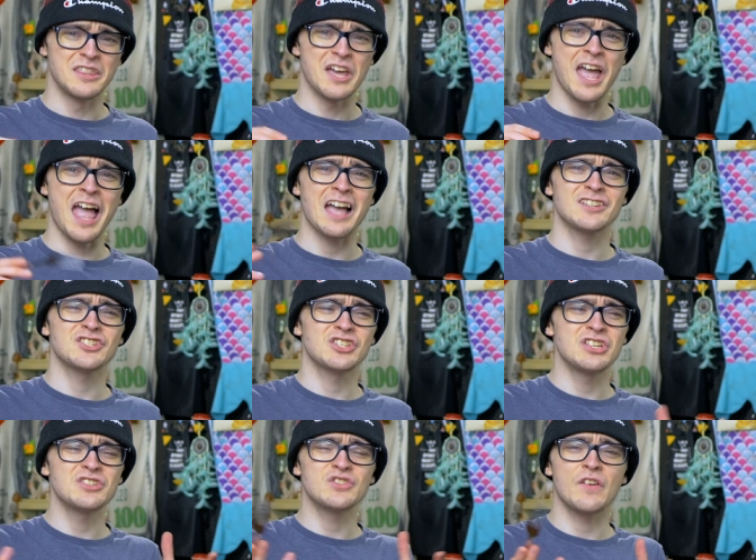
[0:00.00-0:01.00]
The
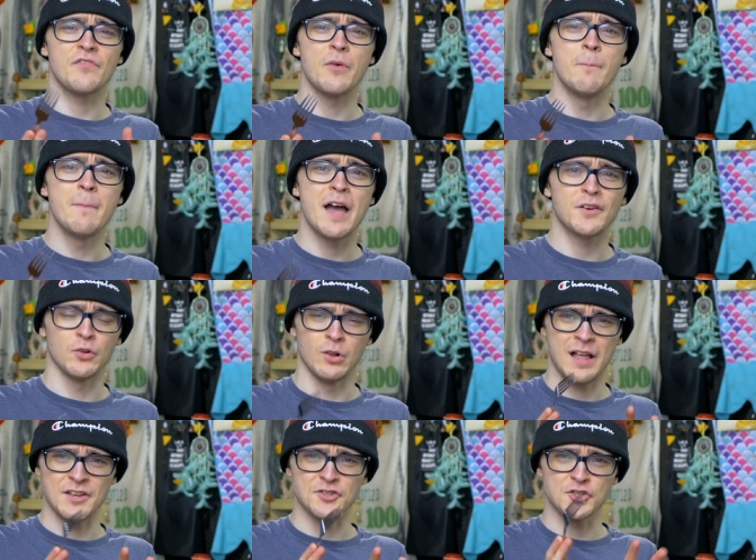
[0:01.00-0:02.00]
essence of the metal has